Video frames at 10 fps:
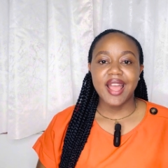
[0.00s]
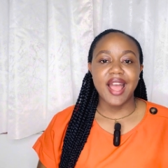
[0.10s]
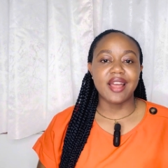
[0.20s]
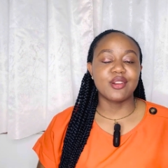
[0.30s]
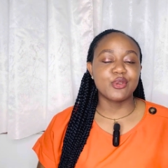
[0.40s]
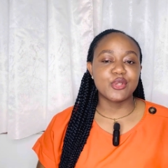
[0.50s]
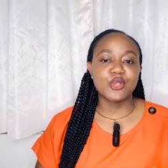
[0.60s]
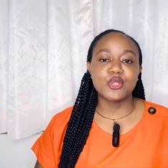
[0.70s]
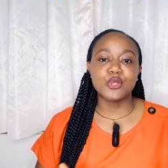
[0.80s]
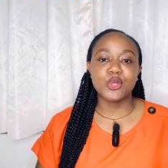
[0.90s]
and
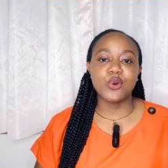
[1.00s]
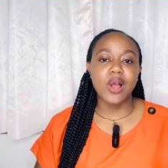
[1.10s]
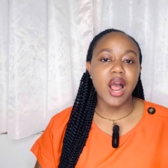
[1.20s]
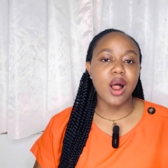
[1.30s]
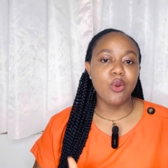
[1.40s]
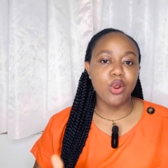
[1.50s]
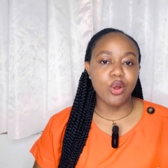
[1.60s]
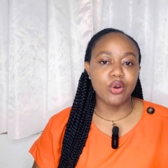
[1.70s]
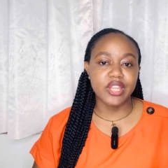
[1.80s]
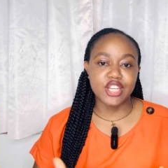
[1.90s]
also to know how
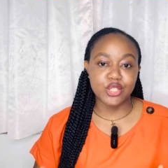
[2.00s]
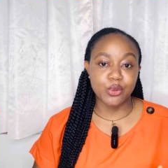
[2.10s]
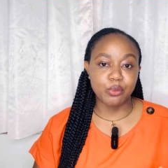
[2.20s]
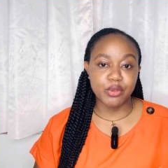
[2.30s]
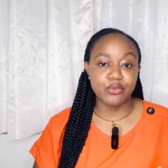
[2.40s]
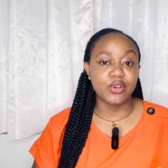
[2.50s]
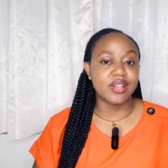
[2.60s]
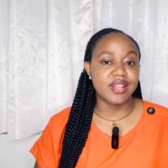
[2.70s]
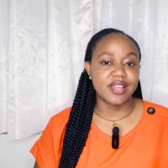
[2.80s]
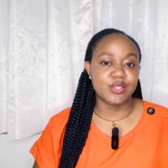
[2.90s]
long it took before
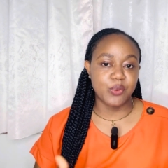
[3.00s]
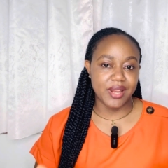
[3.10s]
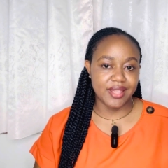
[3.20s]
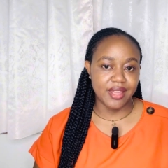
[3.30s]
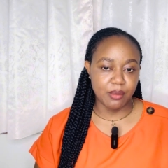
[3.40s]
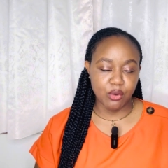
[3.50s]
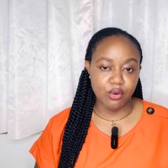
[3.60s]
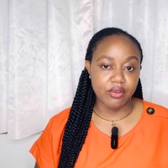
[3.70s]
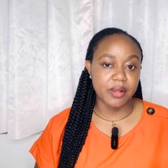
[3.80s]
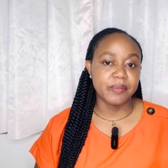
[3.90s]
the next one came
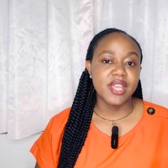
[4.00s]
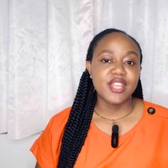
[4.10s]
over.